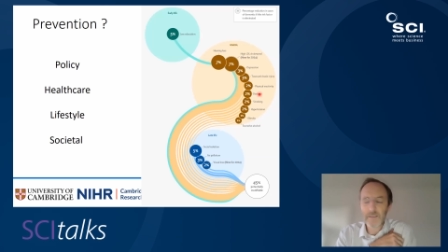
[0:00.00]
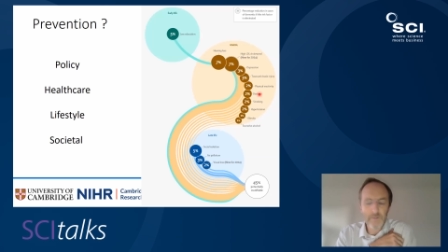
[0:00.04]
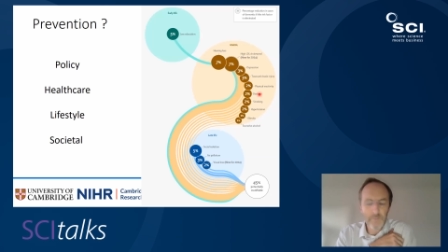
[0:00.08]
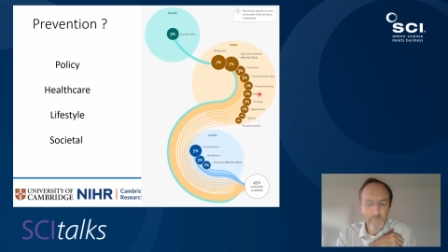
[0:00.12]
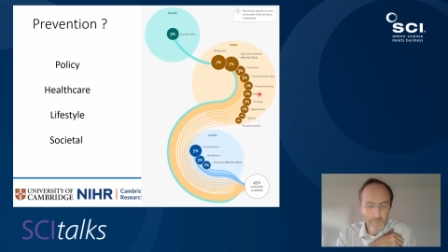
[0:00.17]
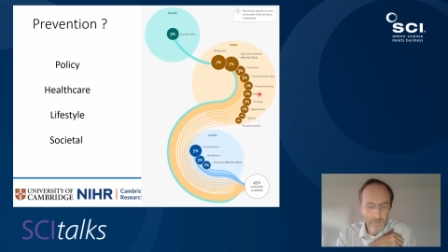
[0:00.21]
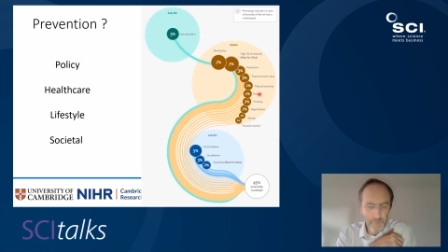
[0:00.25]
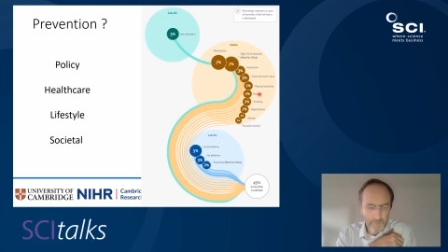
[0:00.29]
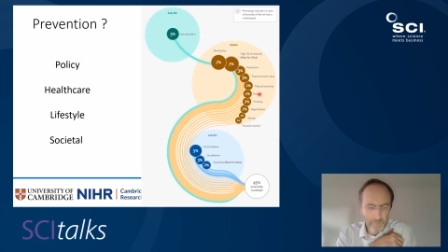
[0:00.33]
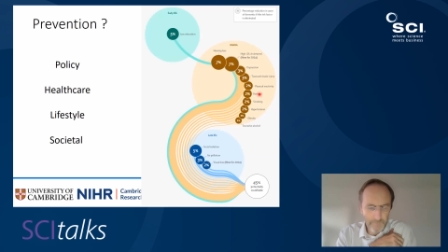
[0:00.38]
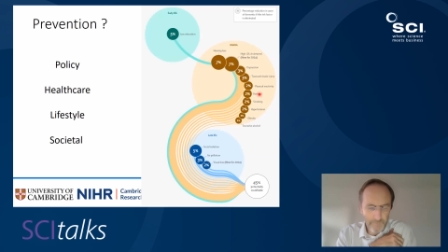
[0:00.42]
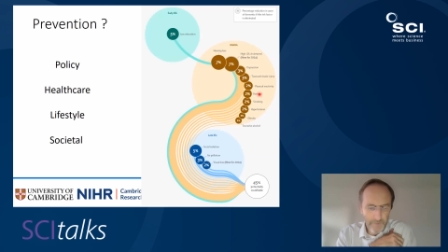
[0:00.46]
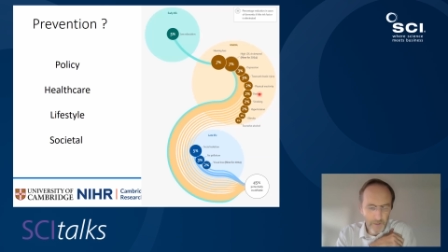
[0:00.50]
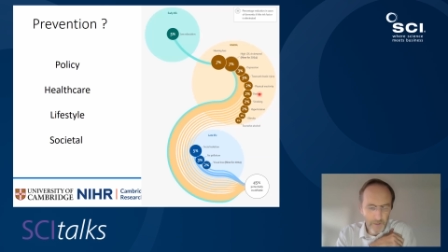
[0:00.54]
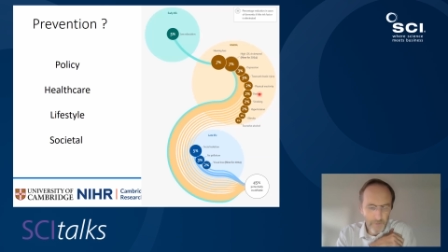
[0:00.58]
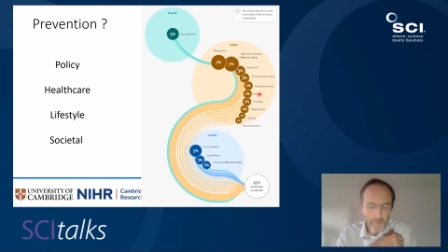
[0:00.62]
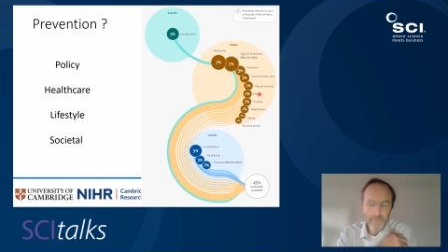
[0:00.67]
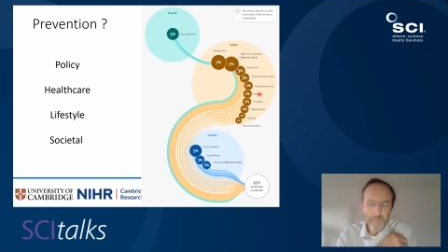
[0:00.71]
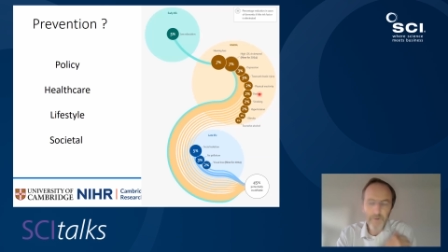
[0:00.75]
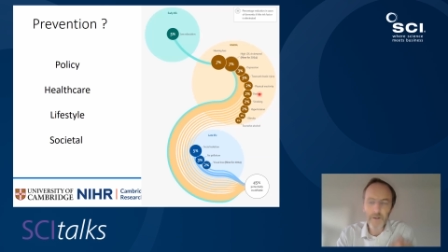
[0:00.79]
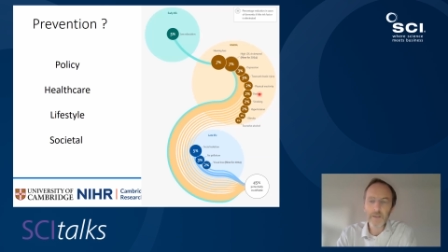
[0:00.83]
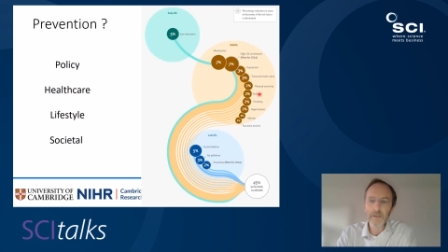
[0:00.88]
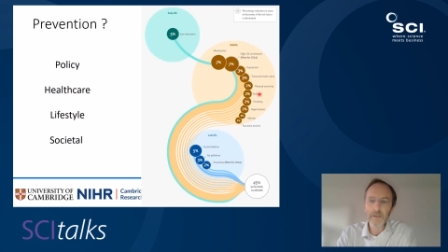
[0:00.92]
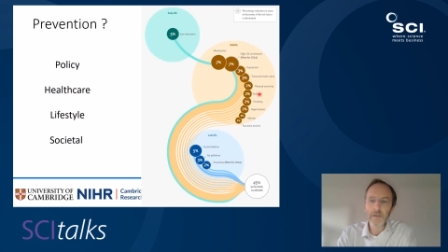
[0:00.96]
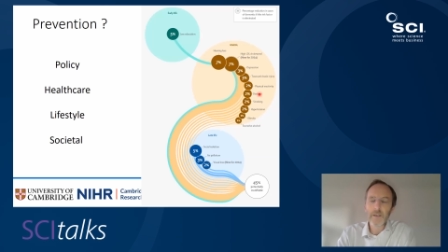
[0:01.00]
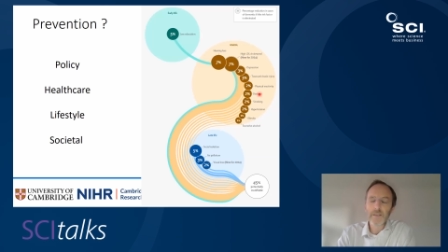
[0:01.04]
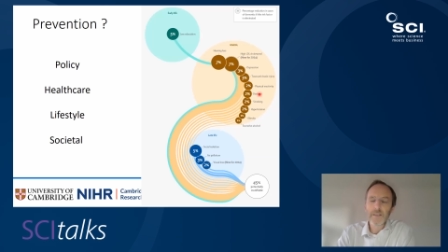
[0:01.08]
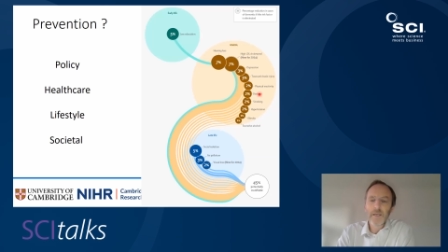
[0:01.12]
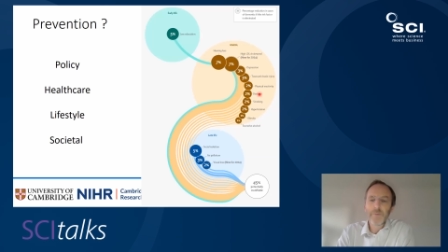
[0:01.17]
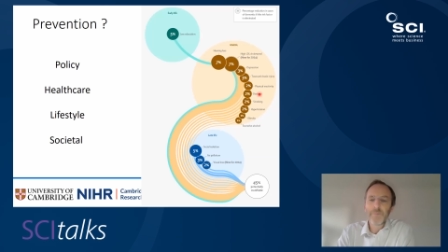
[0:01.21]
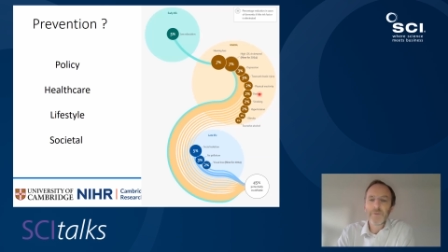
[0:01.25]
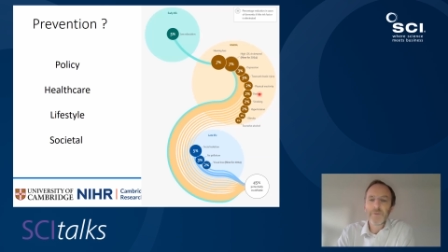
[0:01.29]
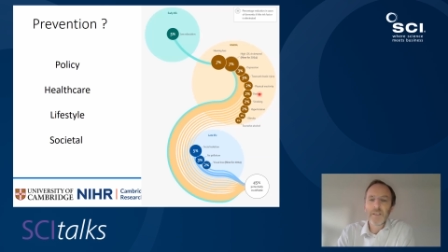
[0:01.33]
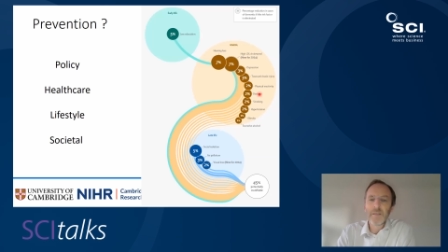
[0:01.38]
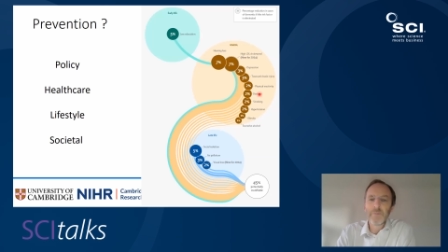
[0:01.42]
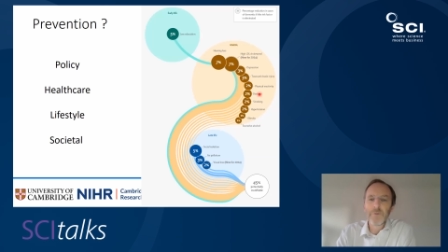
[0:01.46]
And very, very nice
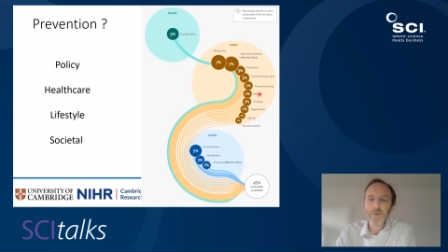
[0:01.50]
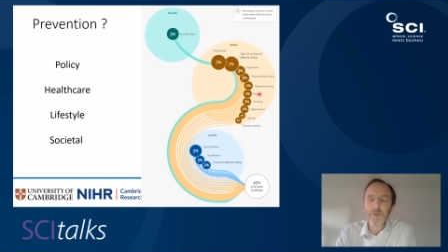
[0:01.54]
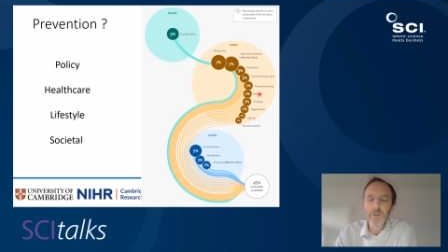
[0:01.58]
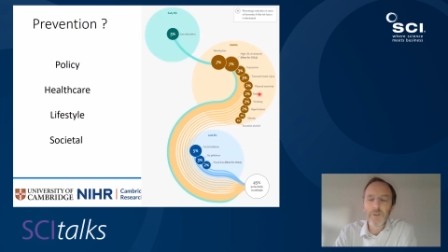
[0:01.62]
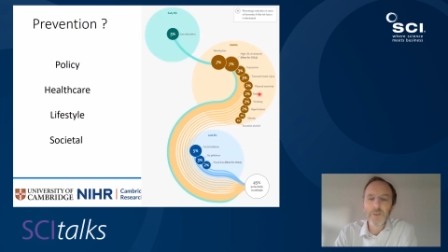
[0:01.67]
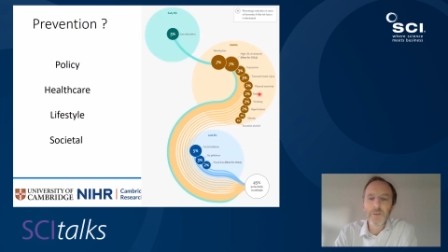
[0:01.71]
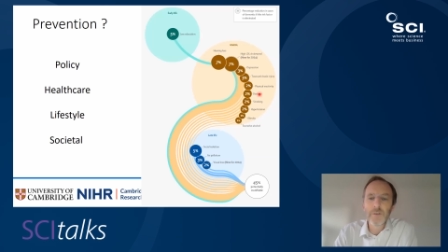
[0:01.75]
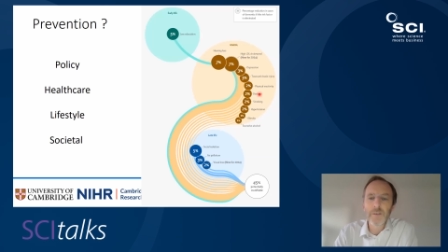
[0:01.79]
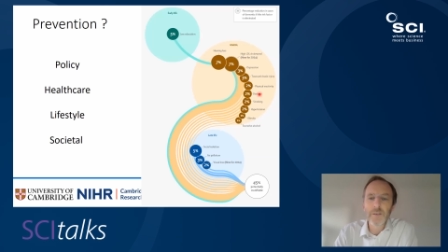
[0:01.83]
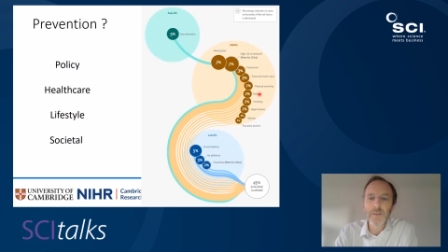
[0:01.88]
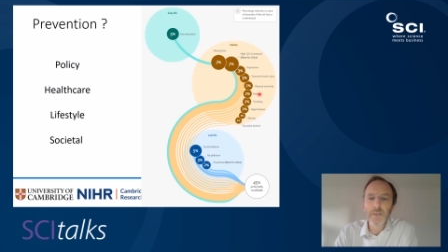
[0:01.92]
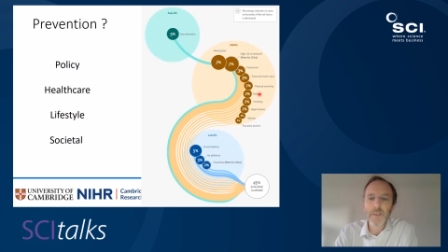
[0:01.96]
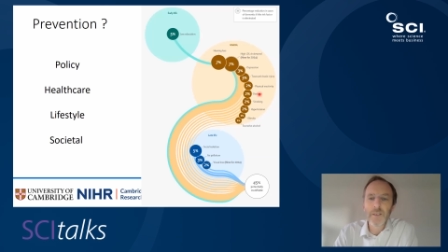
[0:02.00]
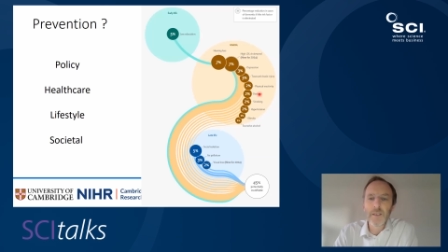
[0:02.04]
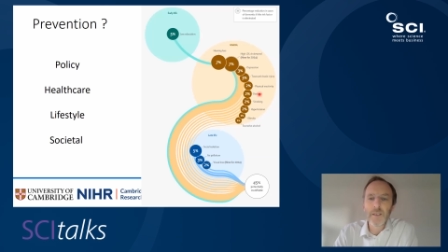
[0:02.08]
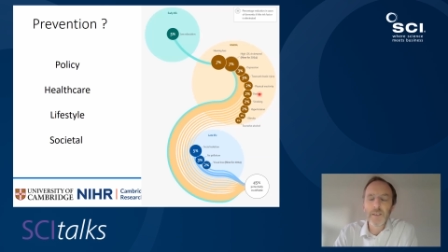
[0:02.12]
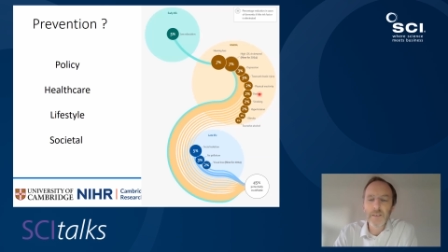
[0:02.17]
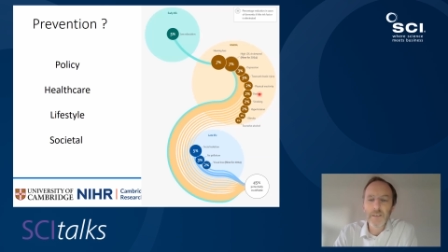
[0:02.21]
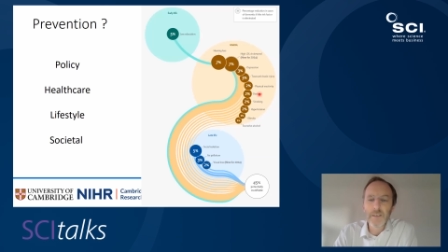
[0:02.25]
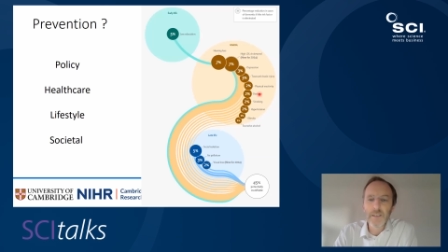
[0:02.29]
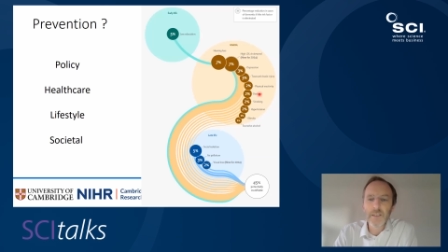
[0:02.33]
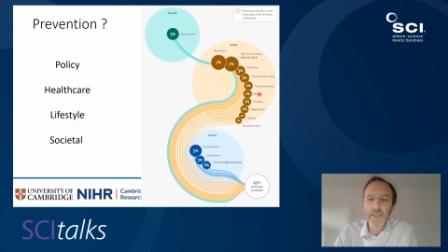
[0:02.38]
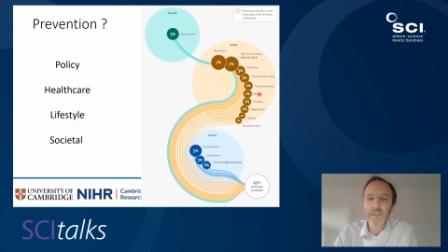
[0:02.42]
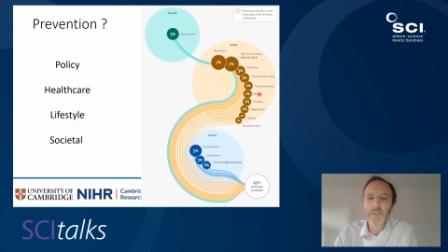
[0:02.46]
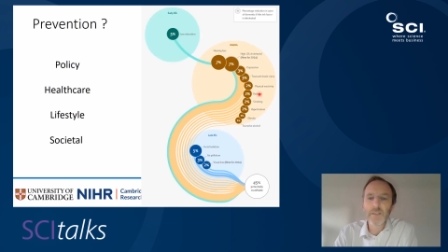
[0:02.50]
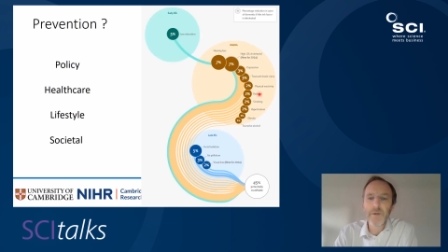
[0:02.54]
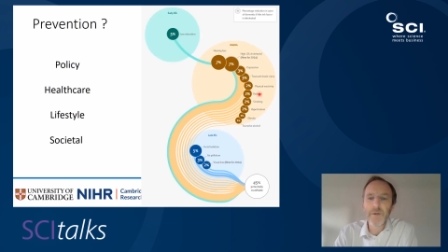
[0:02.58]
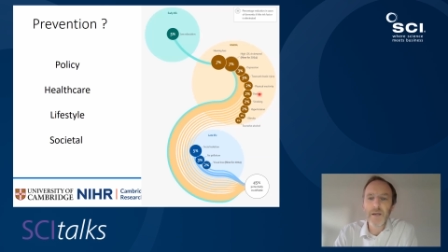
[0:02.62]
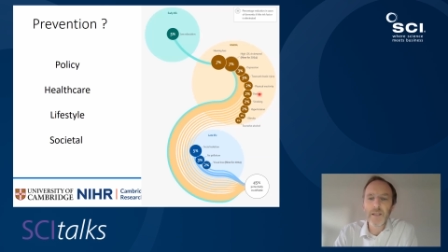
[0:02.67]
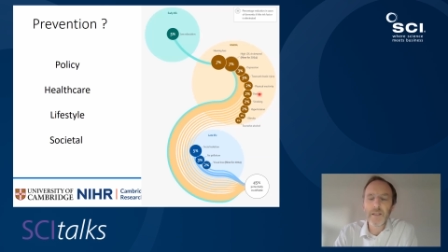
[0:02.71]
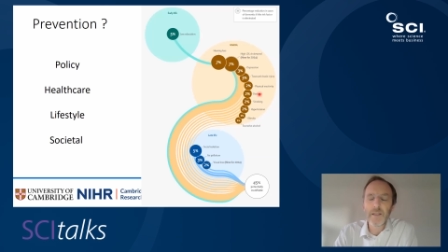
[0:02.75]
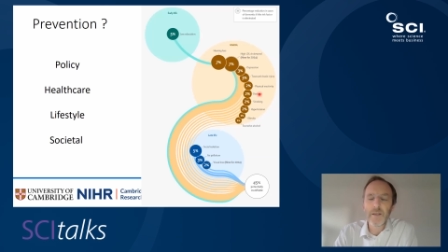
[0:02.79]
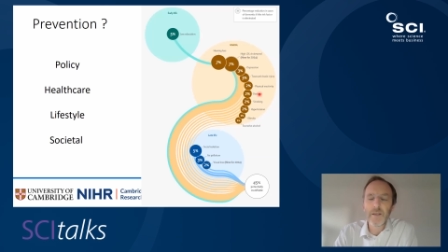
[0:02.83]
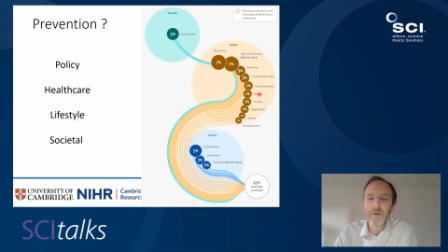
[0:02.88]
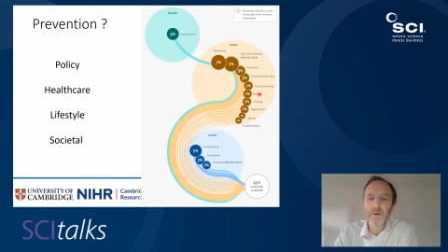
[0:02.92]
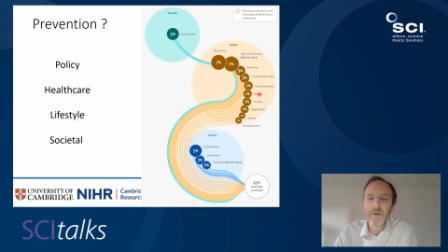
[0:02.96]
epidemiological studies
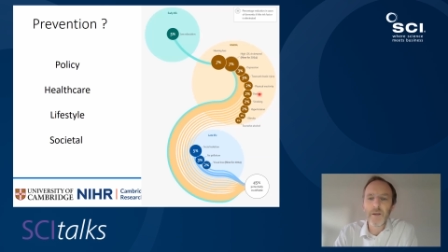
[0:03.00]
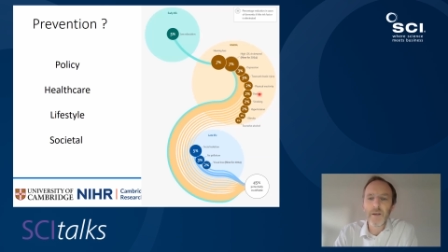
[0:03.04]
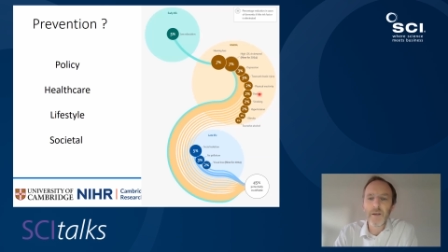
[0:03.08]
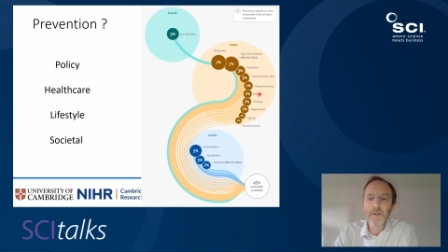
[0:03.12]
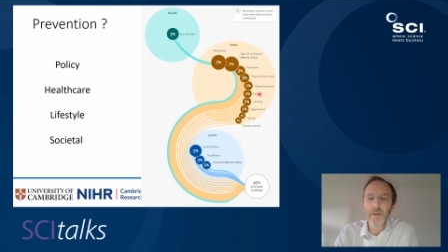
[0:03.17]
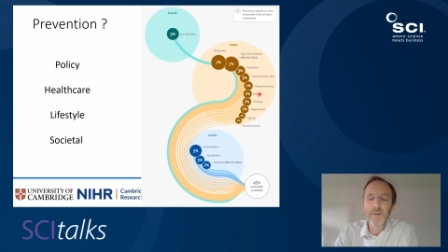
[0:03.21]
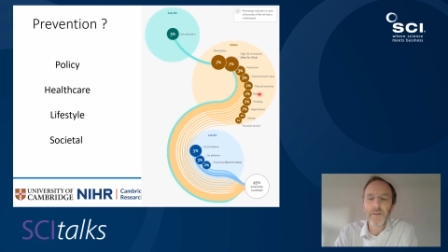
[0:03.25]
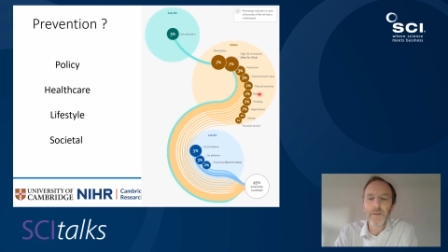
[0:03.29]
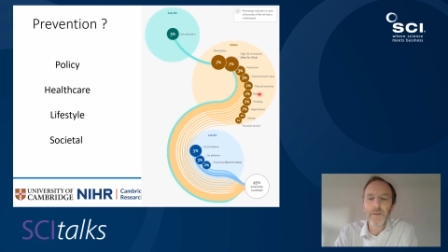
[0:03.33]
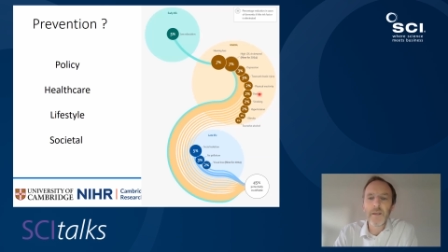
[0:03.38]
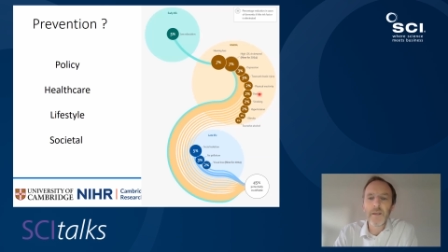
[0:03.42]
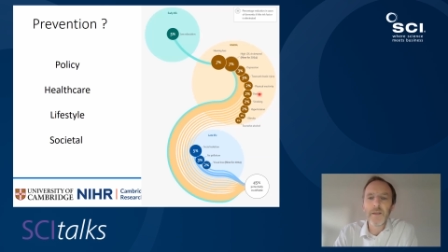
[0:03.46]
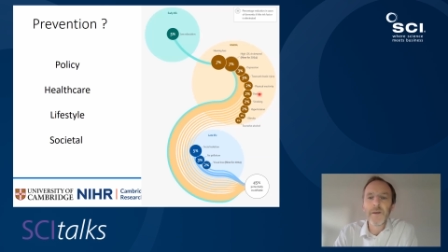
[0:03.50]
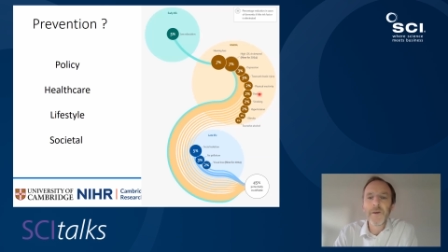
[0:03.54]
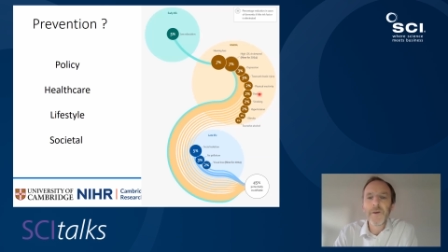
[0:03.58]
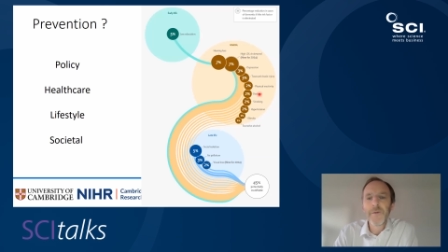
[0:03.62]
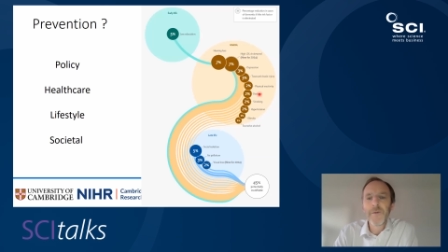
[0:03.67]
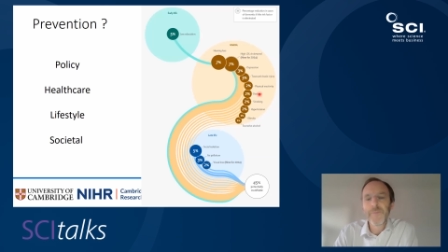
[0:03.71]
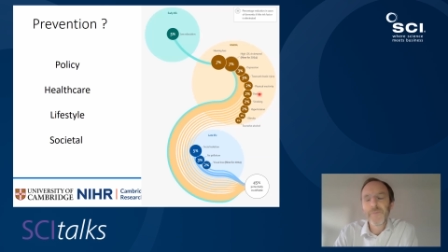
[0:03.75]
systematically looking at the